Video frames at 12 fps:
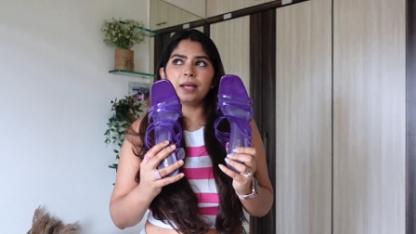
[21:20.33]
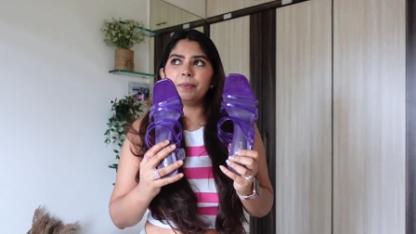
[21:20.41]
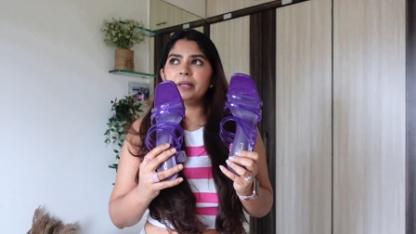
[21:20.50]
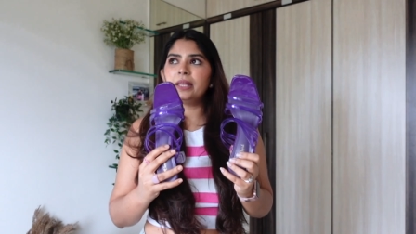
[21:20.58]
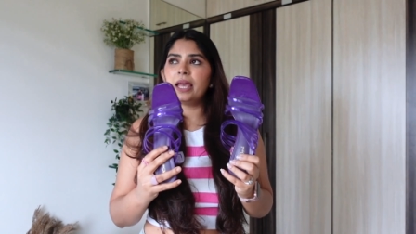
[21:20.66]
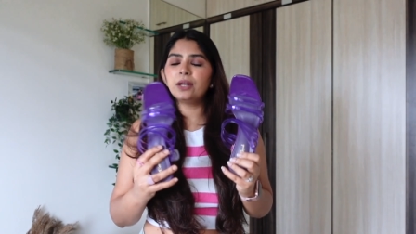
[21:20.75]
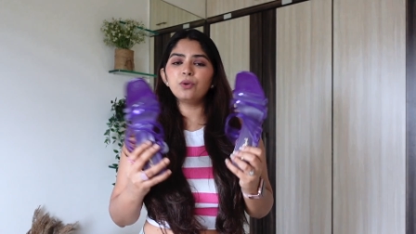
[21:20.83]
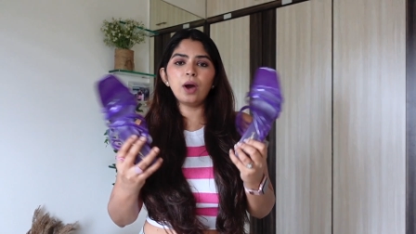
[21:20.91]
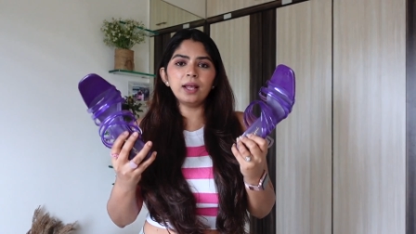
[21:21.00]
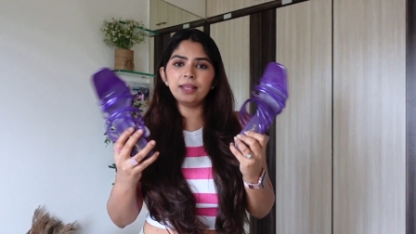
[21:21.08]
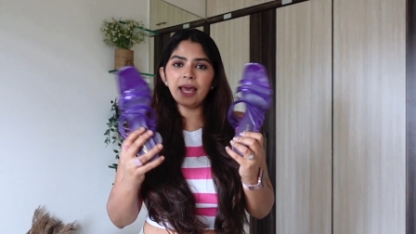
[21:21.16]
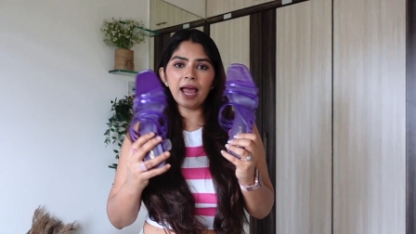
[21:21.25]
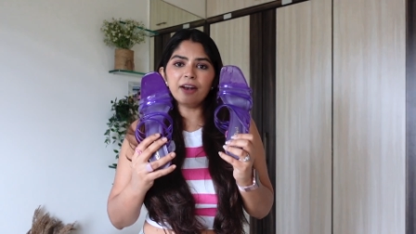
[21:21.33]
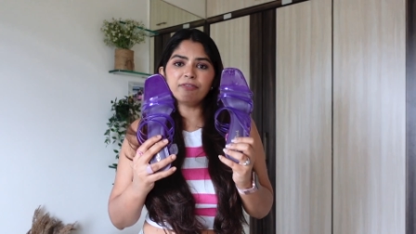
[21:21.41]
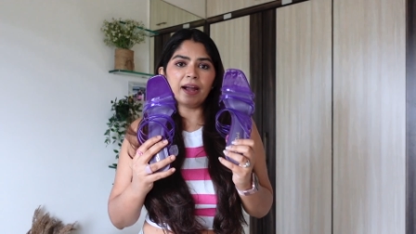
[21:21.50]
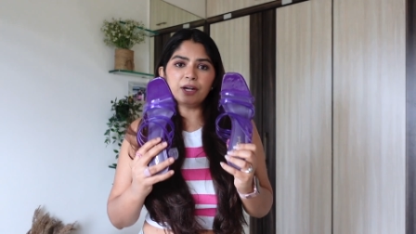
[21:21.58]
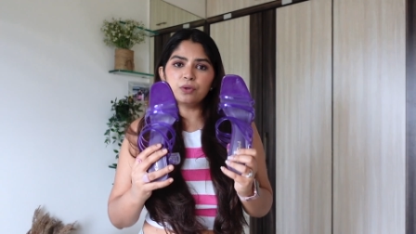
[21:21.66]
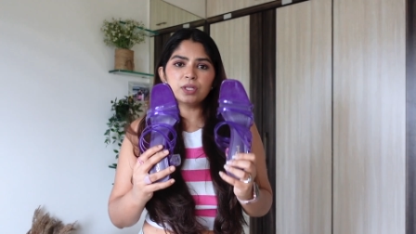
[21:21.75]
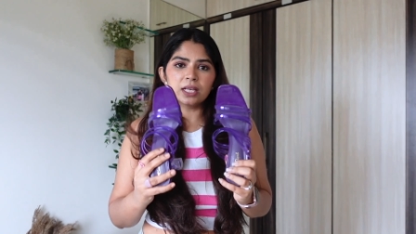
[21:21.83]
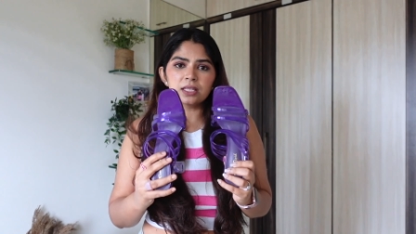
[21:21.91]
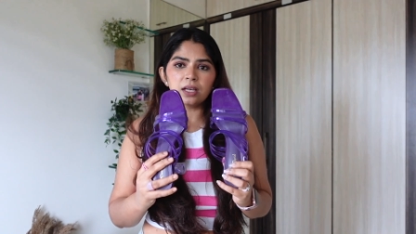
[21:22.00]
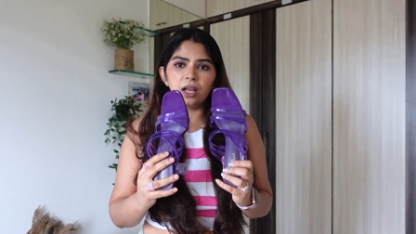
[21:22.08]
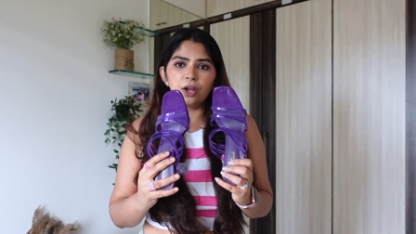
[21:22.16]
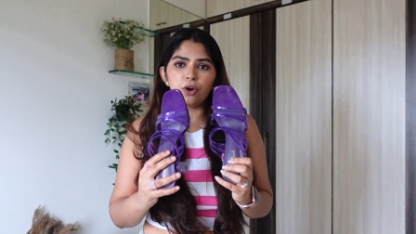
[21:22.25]
I mean, they had 5 to 6
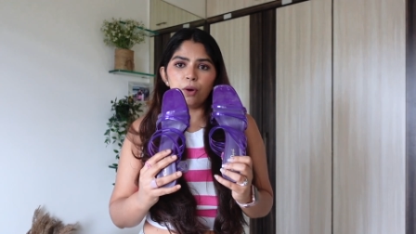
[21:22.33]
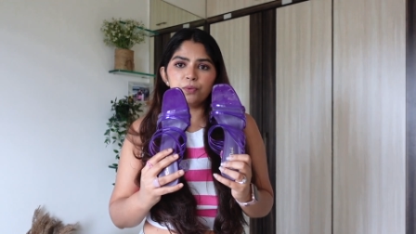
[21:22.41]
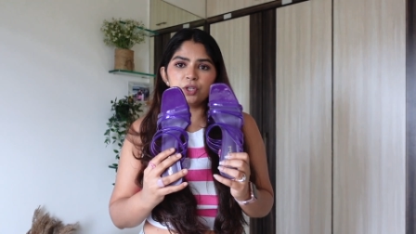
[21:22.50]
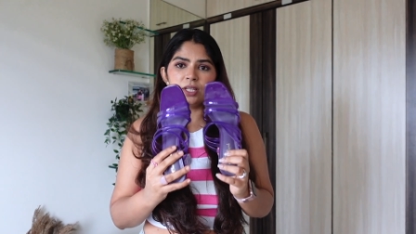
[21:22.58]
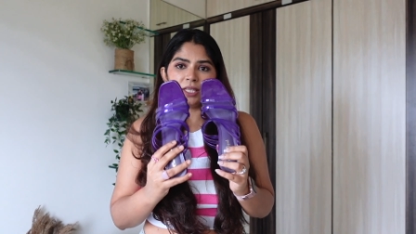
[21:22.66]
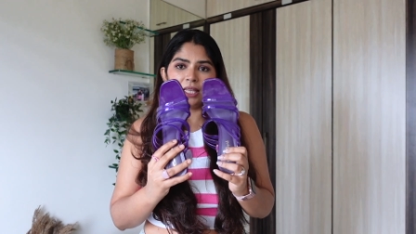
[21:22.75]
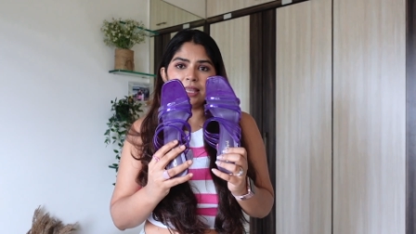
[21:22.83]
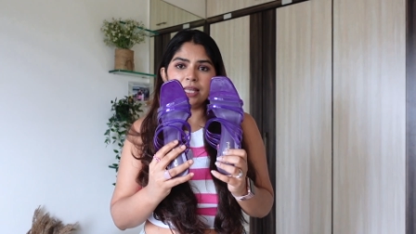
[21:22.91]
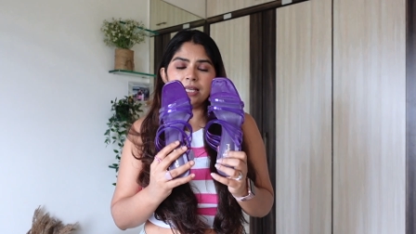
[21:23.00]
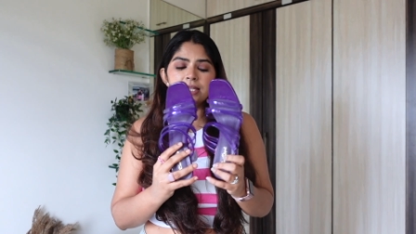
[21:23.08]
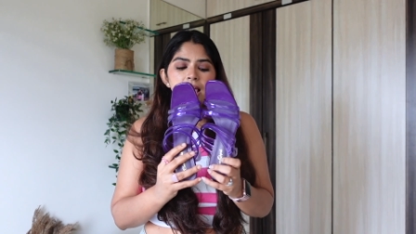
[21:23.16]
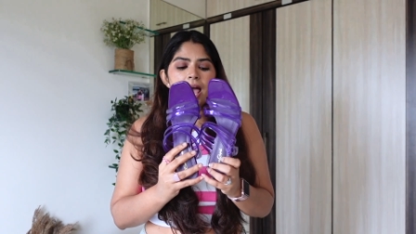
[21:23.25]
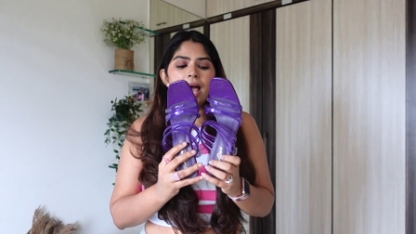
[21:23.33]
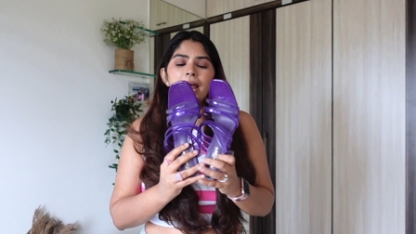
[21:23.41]
color options in this,